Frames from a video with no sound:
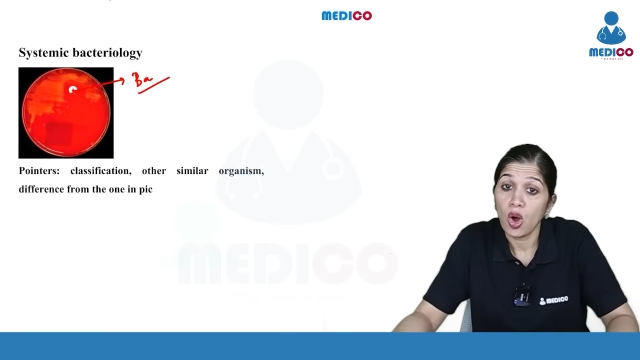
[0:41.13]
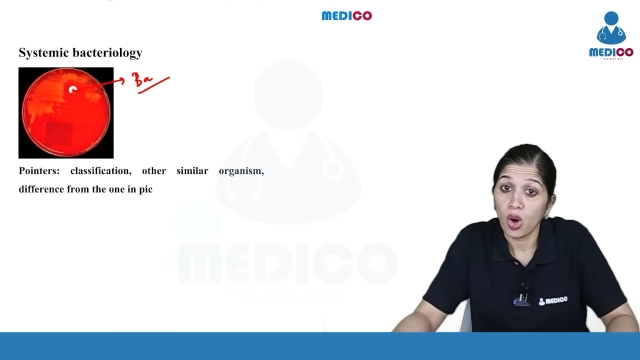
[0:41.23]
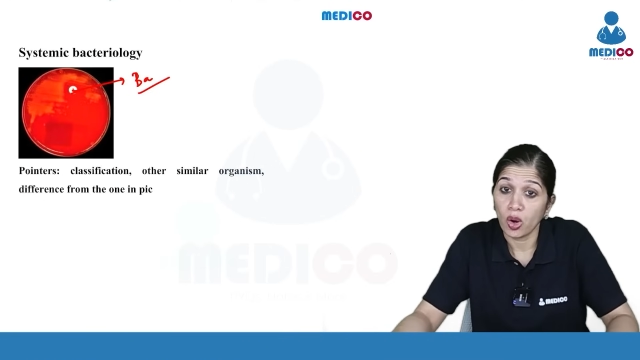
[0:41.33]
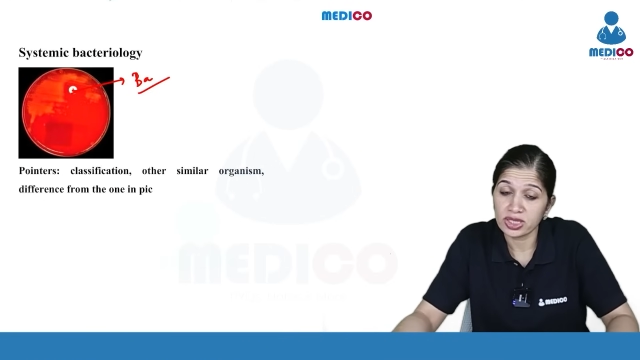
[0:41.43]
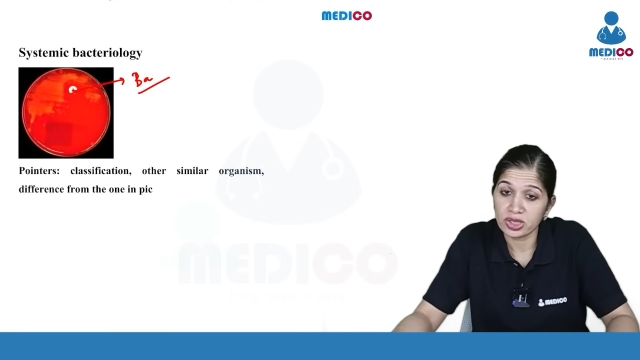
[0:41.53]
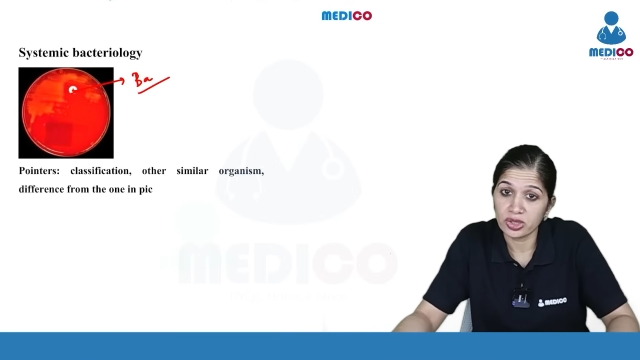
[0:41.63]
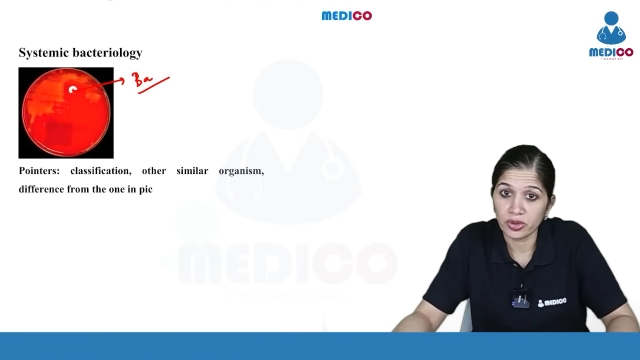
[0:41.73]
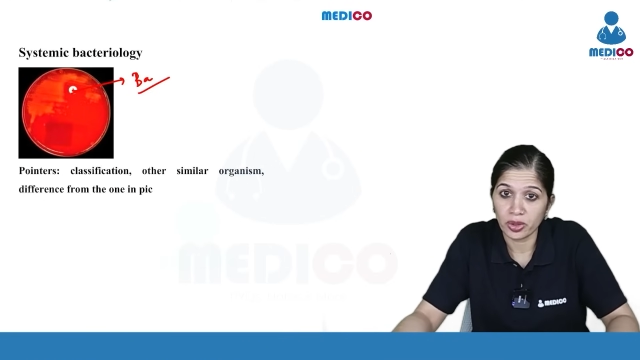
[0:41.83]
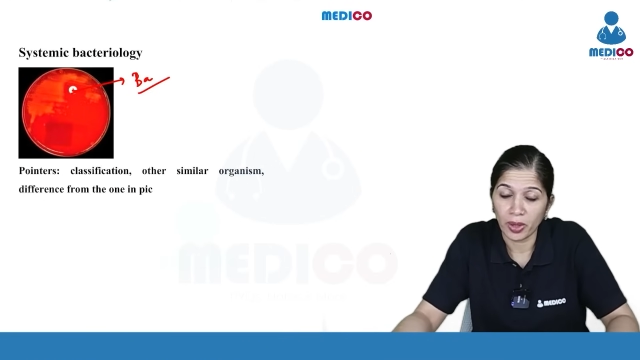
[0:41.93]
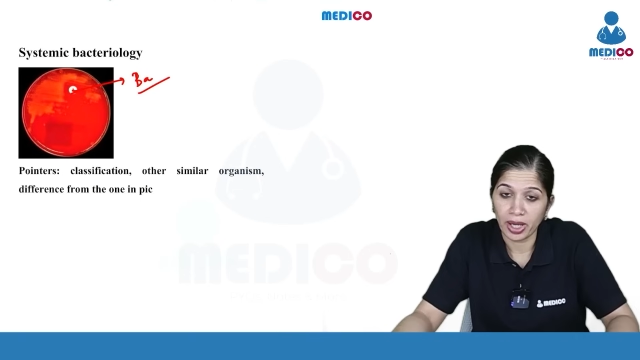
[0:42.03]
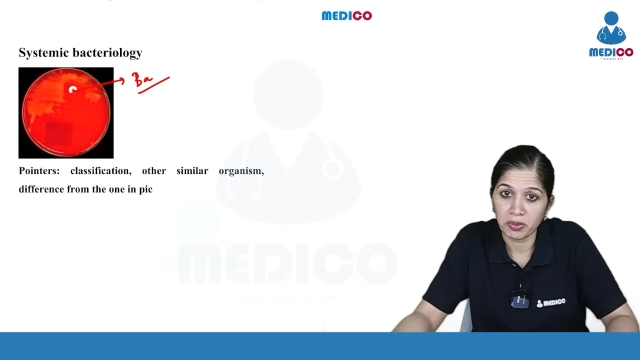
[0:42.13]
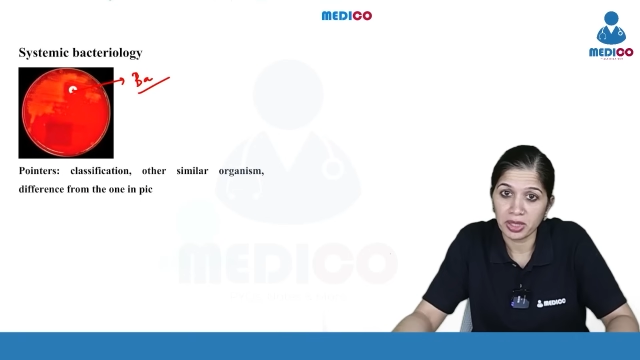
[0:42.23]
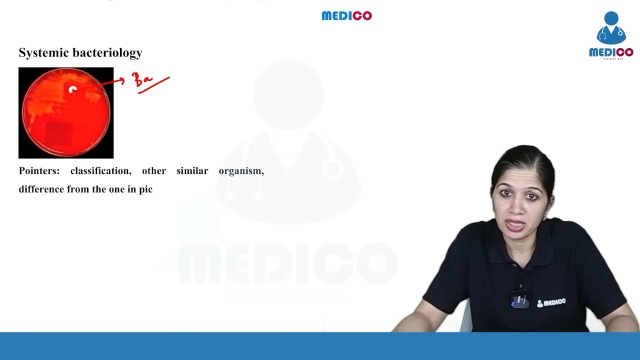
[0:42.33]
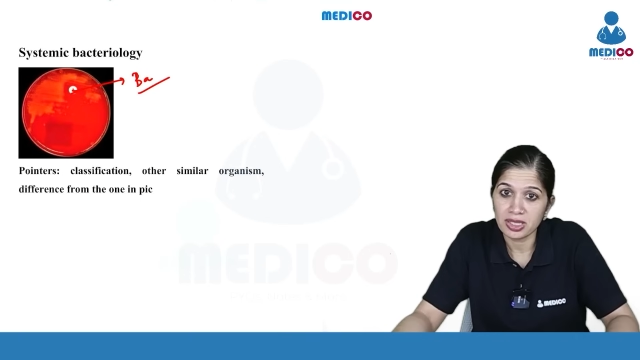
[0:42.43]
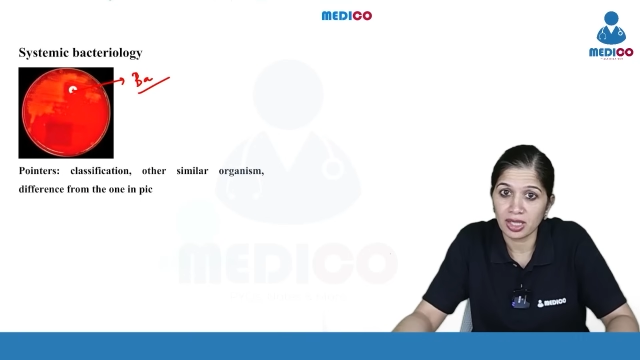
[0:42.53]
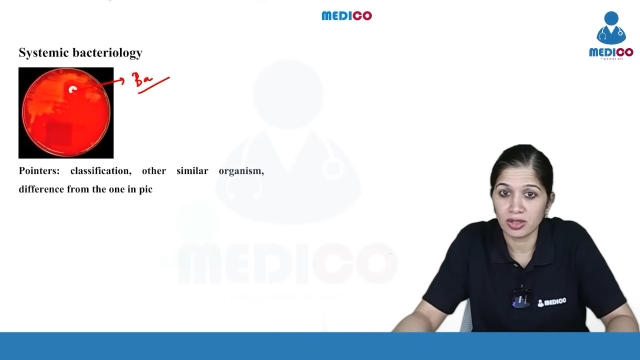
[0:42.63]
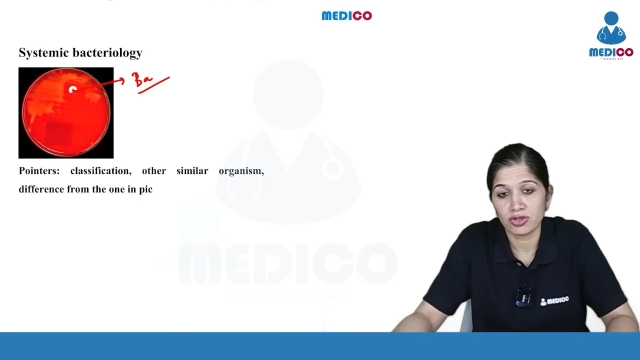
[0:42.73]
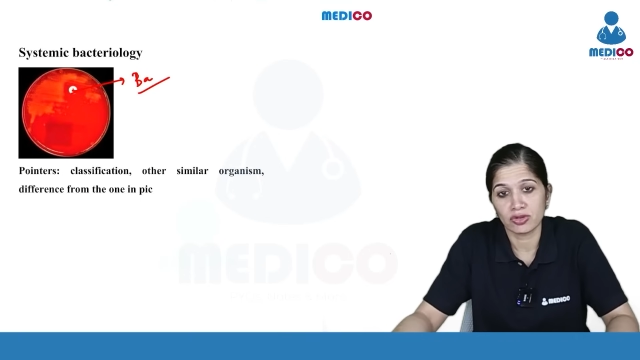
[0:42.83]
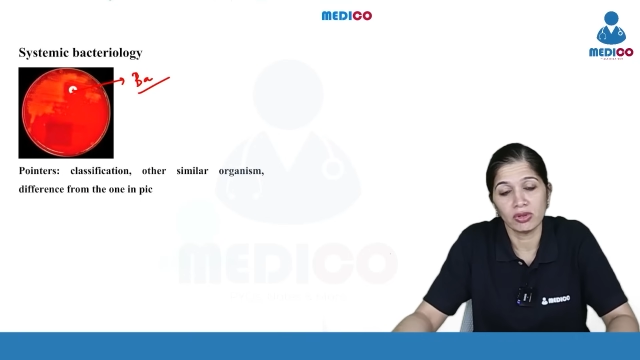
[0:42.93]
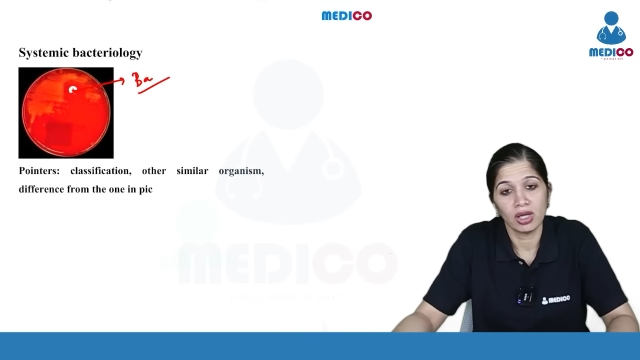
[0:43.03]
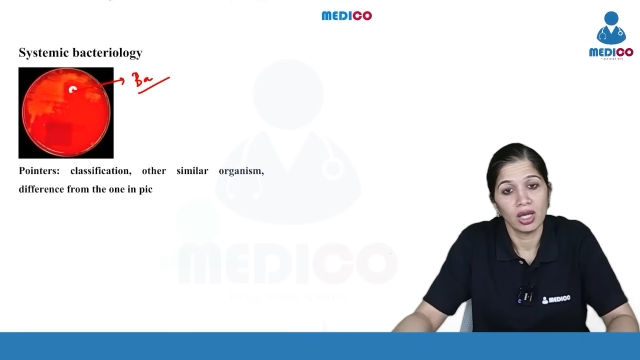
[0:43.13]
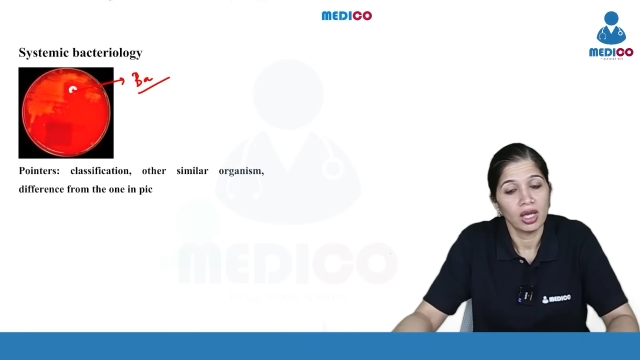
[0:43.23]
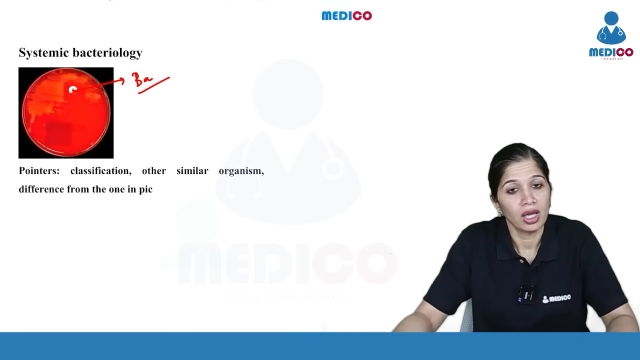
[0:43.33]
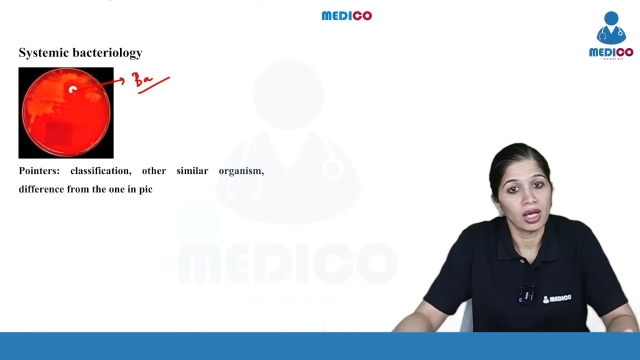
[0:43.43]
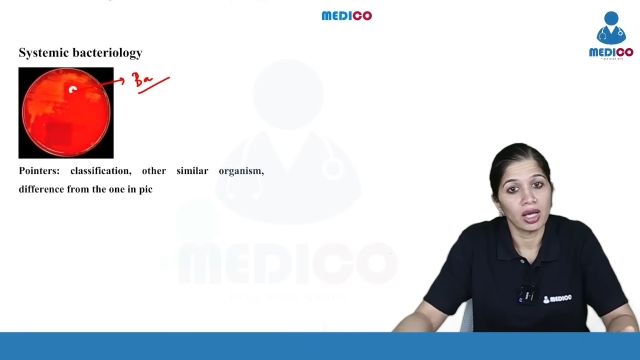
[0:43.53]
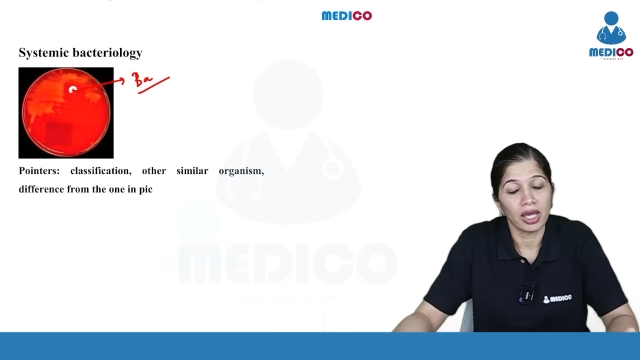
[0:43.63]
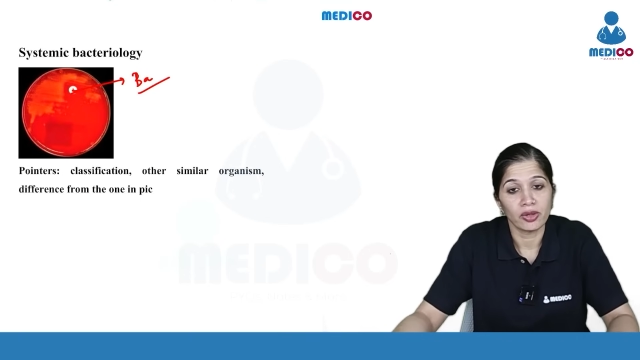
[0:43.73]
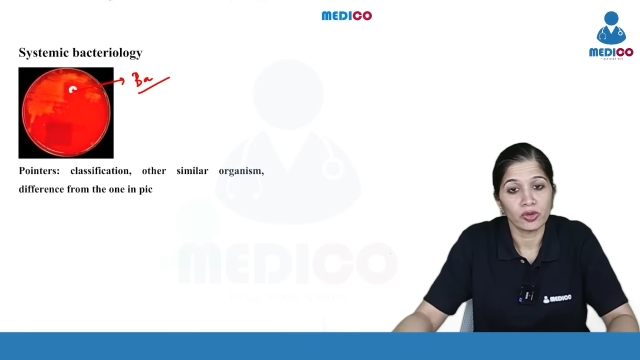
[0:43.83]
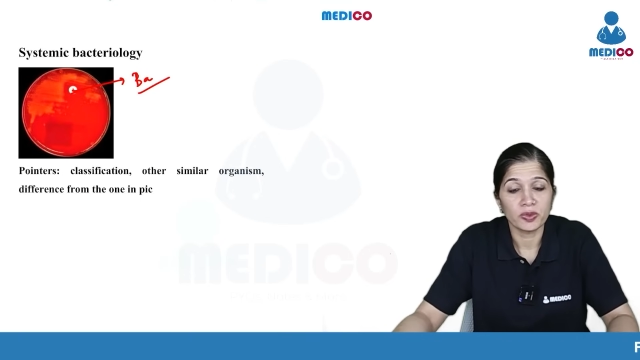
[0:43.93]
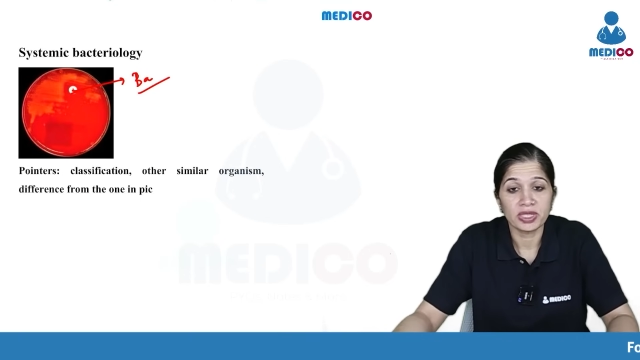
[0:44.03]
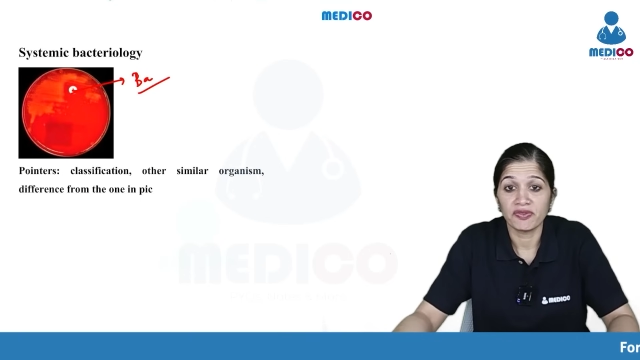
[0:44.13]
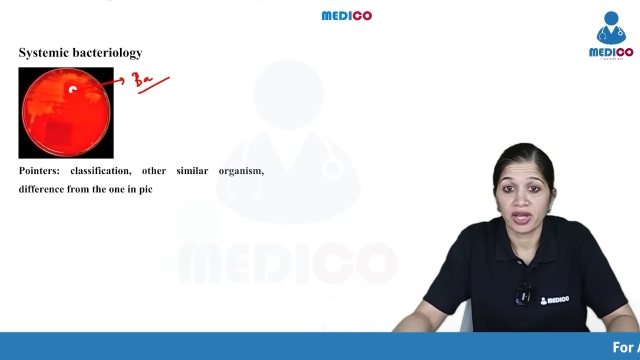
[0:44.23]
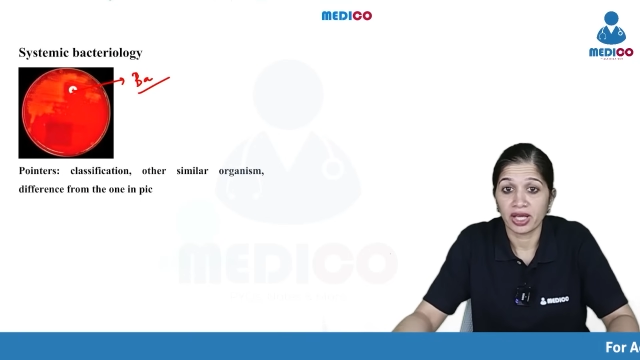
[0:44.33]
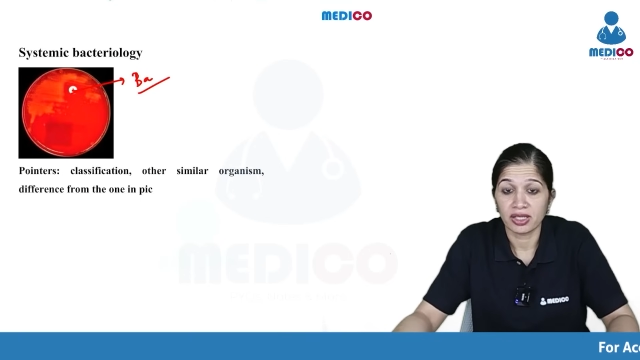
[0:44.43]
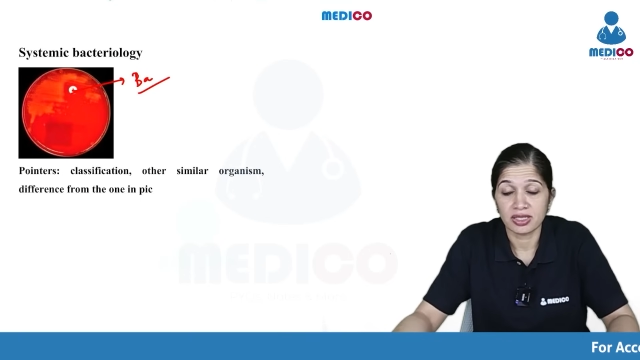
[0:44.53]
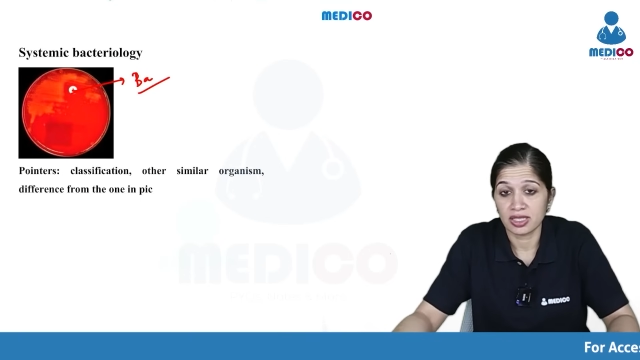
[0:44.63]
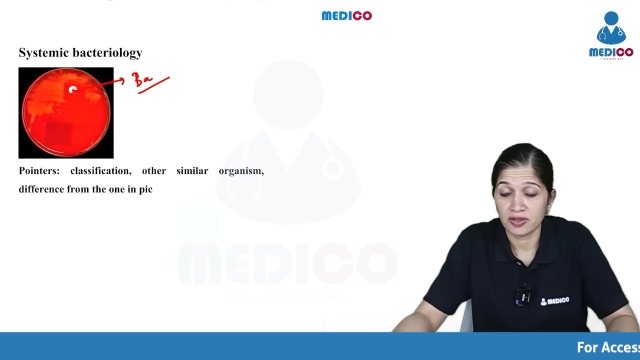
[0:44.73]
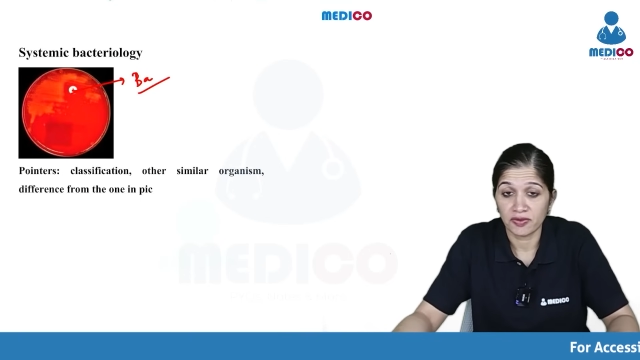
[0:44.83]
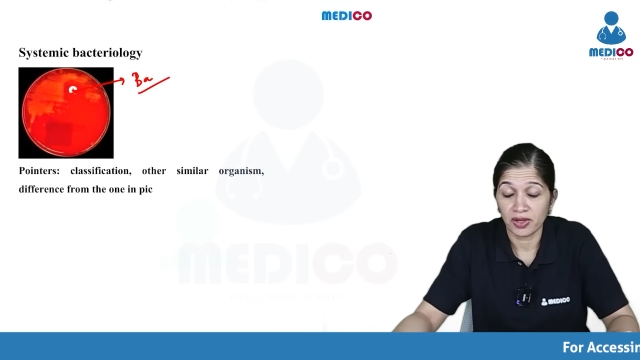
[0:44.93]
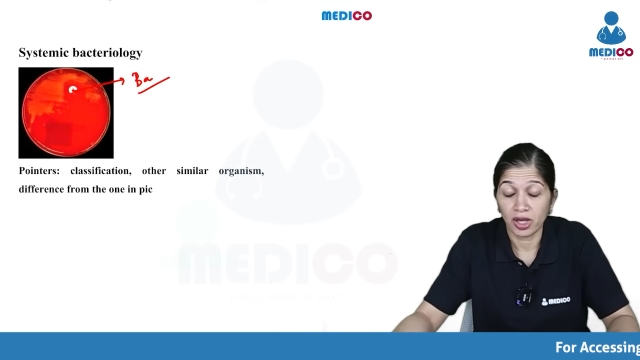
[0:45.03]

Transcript: oxygen requirement into aerobes and facultative,